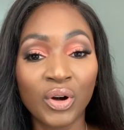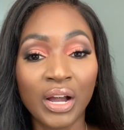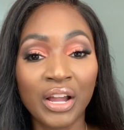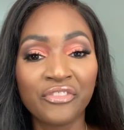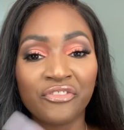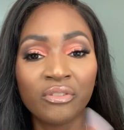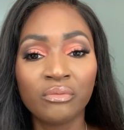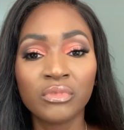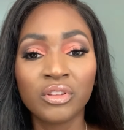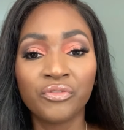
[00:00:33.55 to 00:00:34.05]
I
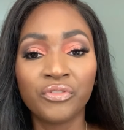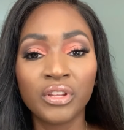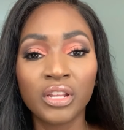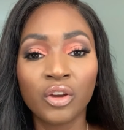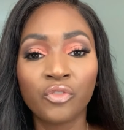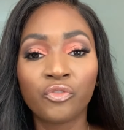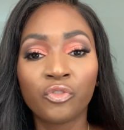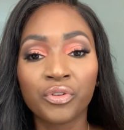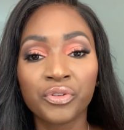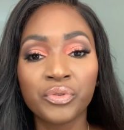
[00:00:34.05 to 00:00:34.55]
filmed a video
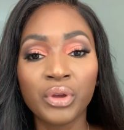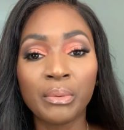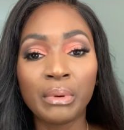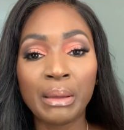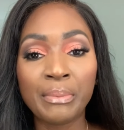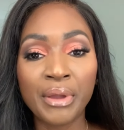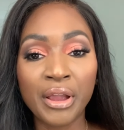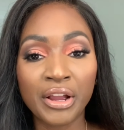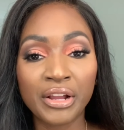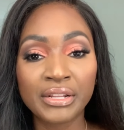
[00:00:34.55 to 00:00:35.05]
for you at my
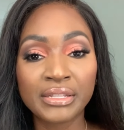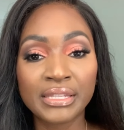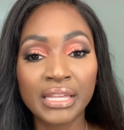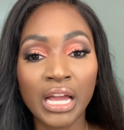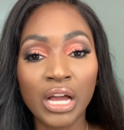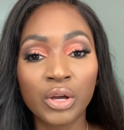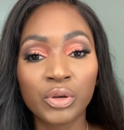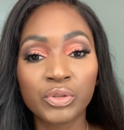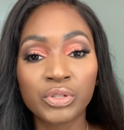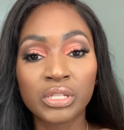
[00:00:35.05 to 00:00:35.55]
parents'
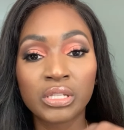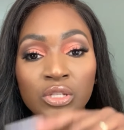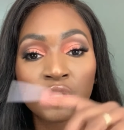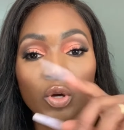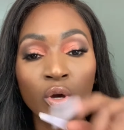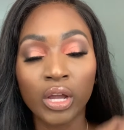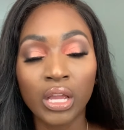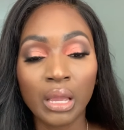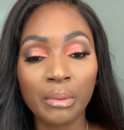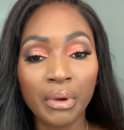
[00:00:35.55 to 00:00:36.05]
house
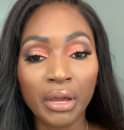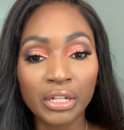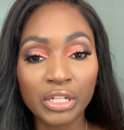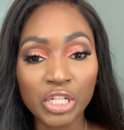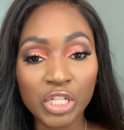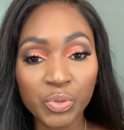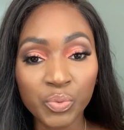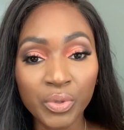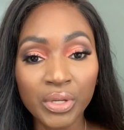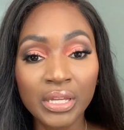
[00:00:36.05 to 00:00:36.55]
talking about
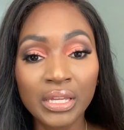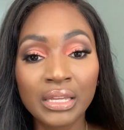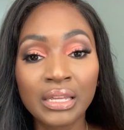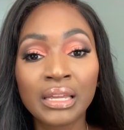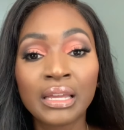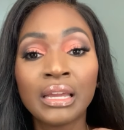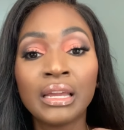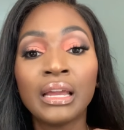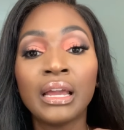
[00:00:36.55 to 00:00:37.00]
this wig,